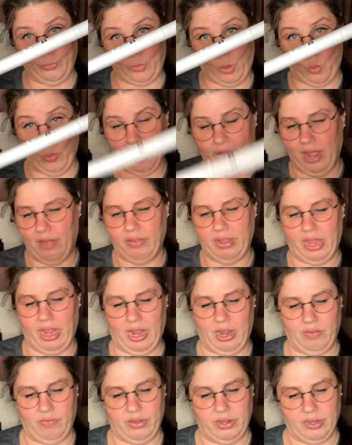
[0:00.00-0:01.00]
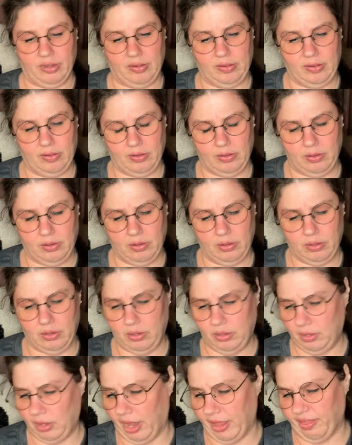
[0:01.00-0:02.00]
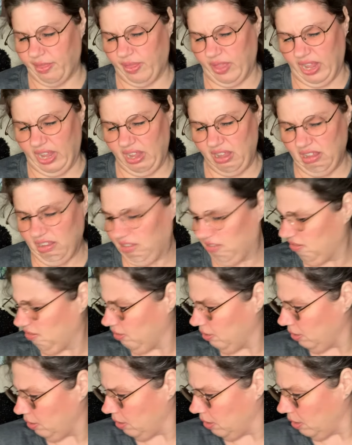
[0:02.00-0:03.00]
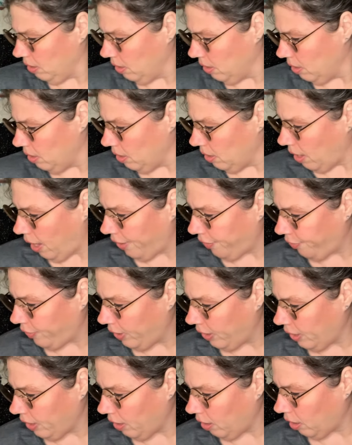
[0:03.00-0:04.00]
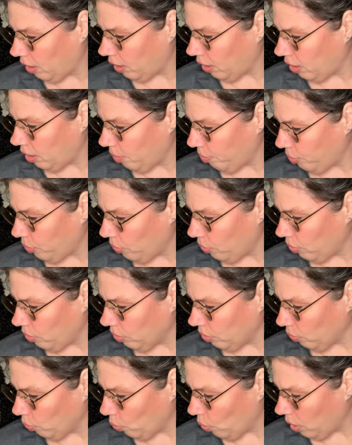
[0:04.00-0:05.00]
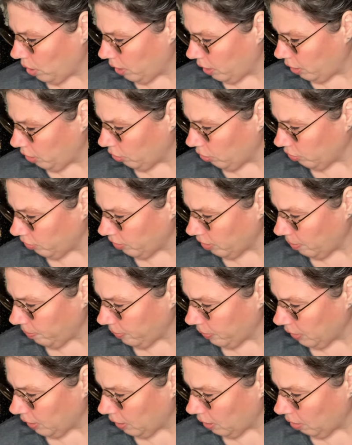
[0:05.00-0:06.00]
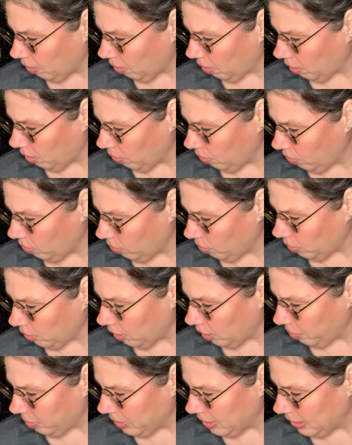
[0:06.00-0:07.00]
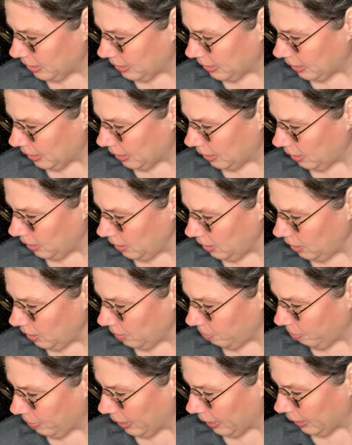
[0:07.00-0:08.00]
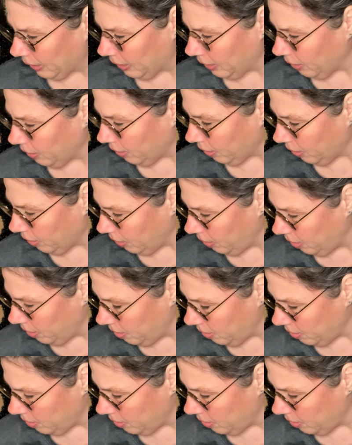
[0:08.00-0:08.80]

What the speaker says: We have a canvas, I think. I think I got a couple or one or something. I don't know. Hold on, let me see. Get back here.